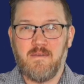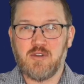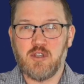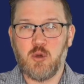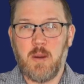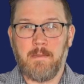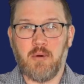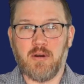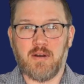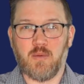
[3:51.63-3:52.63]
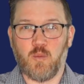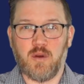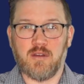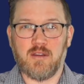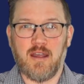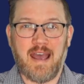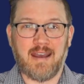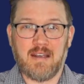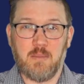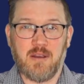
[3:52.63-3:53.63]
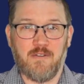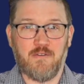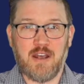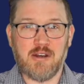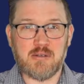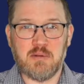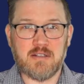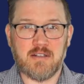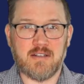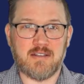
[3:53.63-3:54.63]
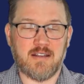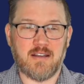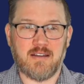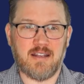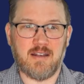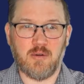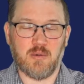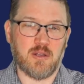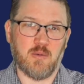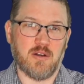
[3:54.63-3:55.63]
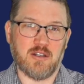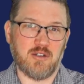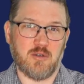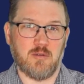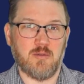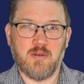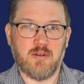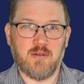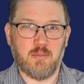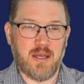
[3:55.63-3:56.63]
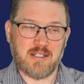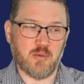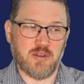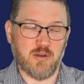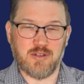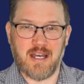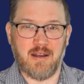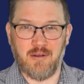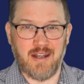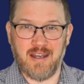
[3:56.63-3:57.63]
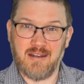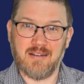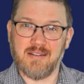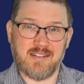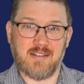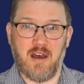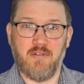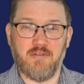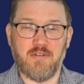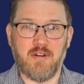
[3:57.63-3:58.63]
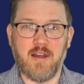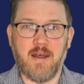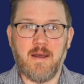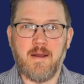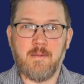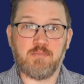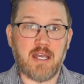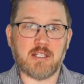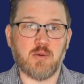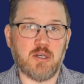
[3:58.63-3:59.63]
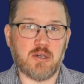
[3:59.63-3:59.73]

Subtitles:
too important with academic affairs business. They don't really want to mess with your Title IX stuff. That's what you're